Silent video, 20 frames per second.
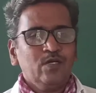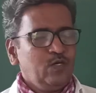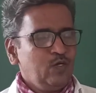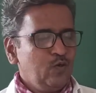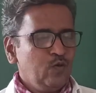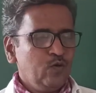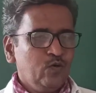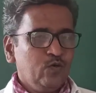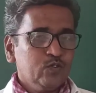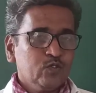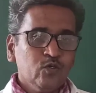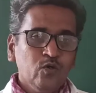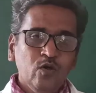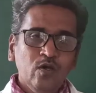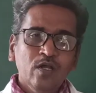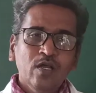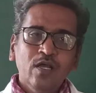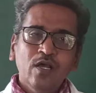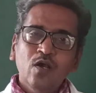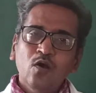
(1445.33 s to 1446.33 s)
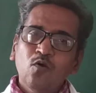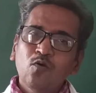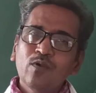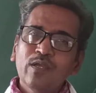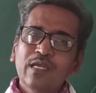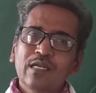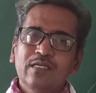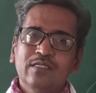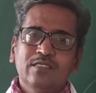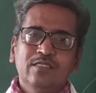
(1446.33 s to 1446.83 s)
No. So
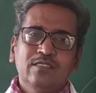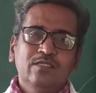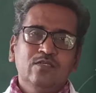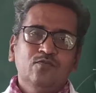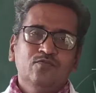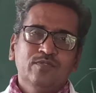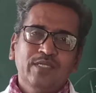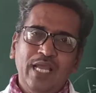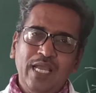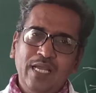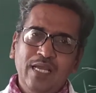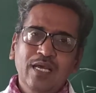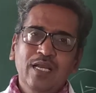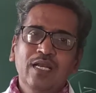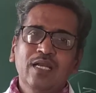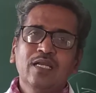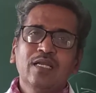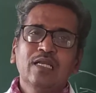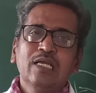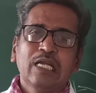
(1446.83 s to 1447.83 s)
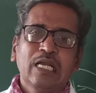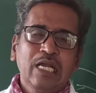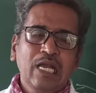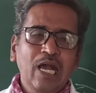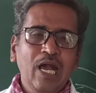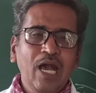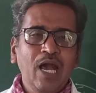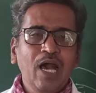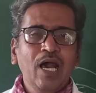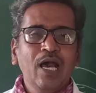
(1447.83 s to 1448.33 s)
wheels, cycle,
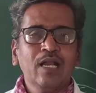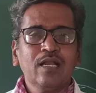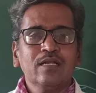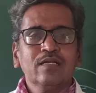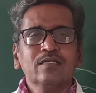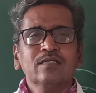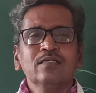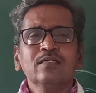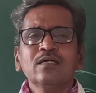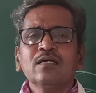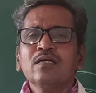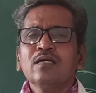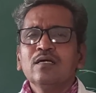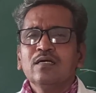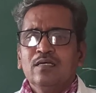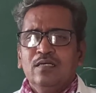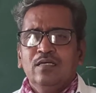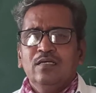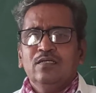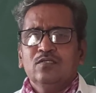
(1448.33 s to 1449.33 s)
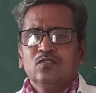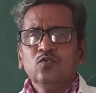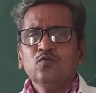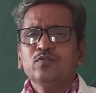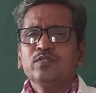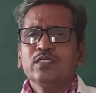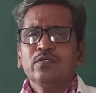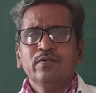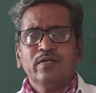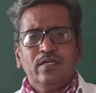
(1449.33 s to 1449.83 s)
car, so
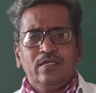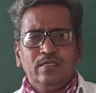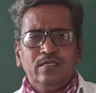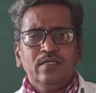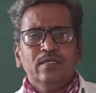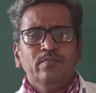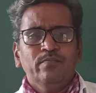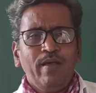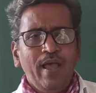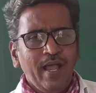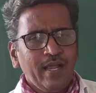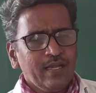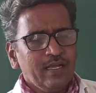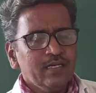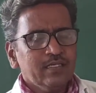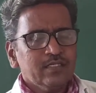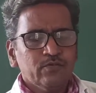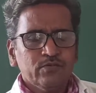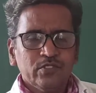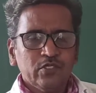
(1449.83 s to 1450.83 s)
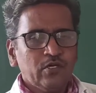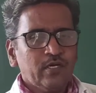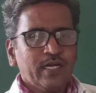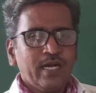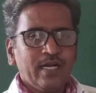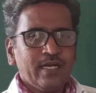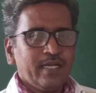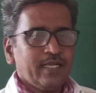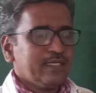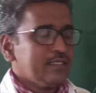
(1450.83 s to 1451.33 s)
whichever bangles, whichever
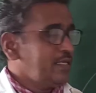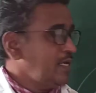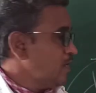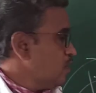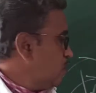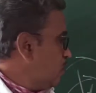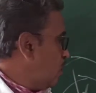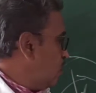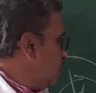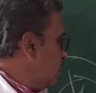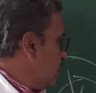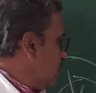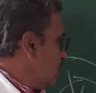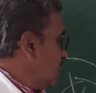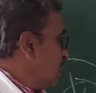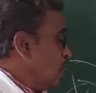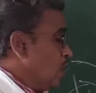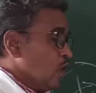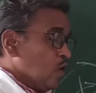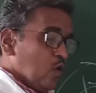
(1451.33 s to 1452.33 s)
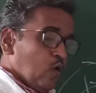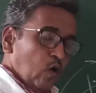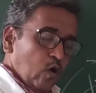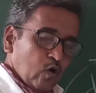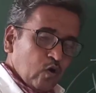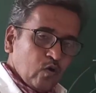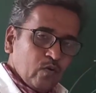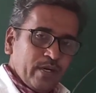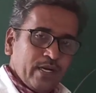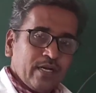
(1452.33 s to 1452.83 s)
can take, they are all
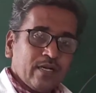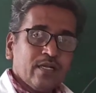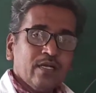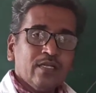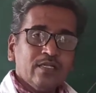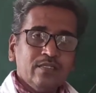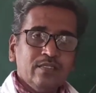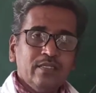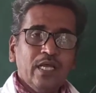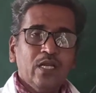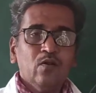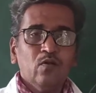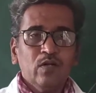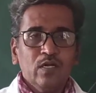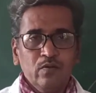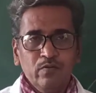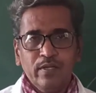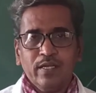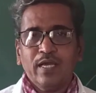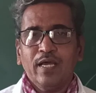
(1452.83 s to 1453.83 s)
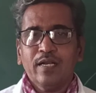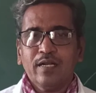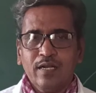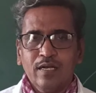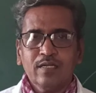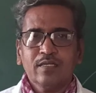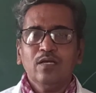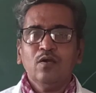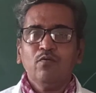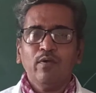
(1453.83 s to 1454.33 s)
congruent, then only we can
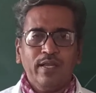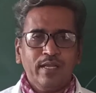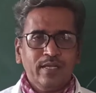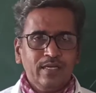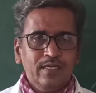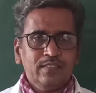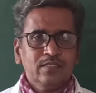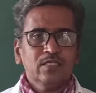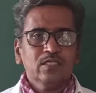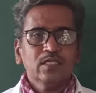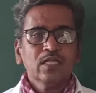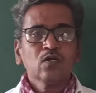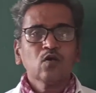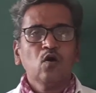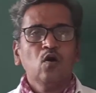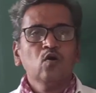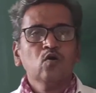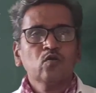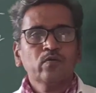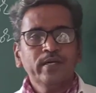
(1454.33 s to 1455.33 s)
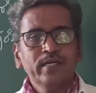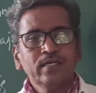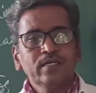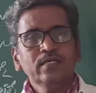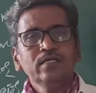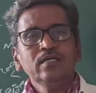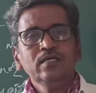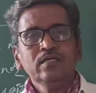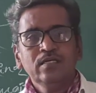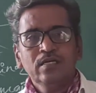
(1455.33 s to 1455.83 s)
run the vehicles. The congruent
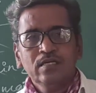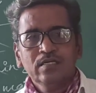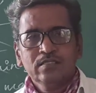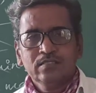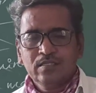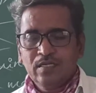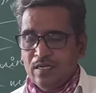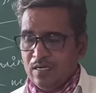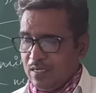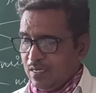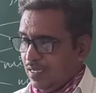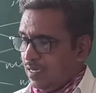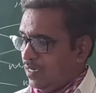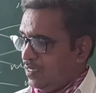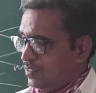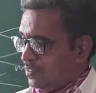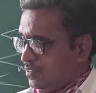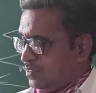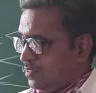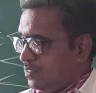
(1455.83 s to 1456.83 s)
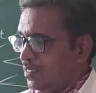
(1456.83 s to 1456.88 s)
circles.